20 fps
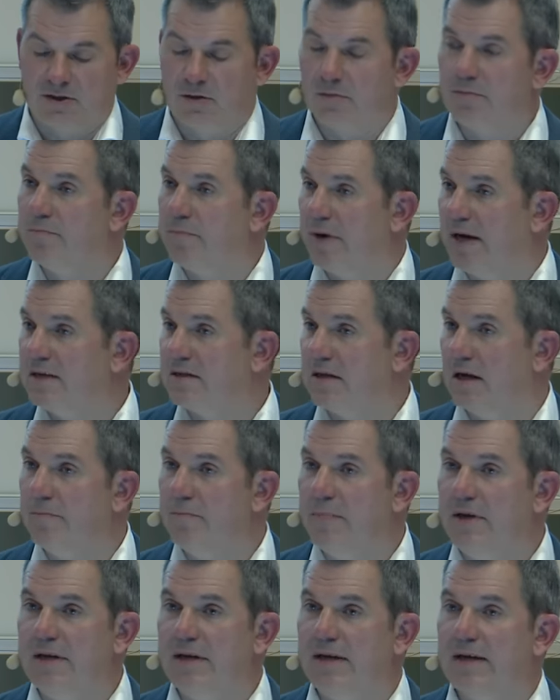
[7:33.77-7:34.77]
So
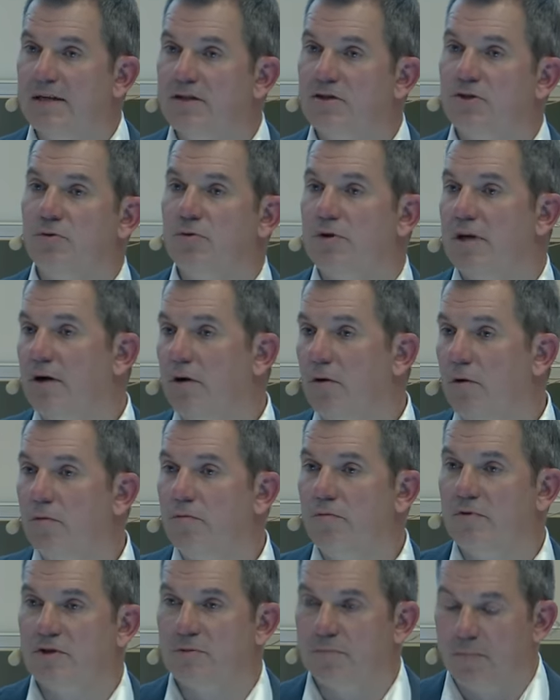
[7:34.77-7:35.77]
baseline meaning here to their
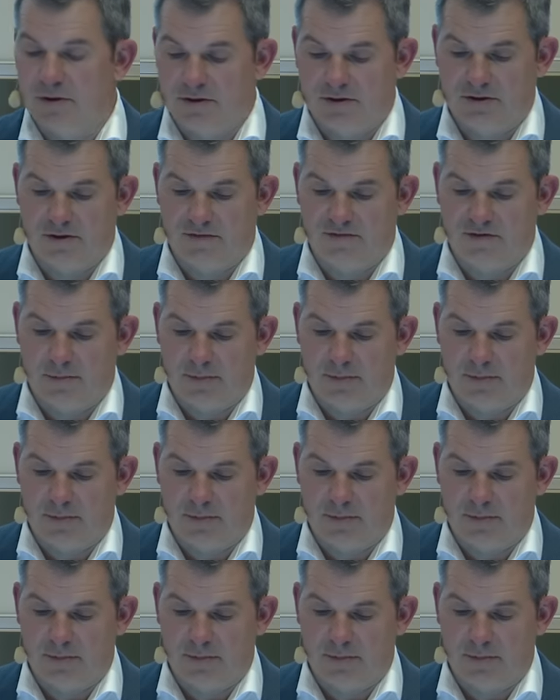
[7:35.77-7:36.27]
own response of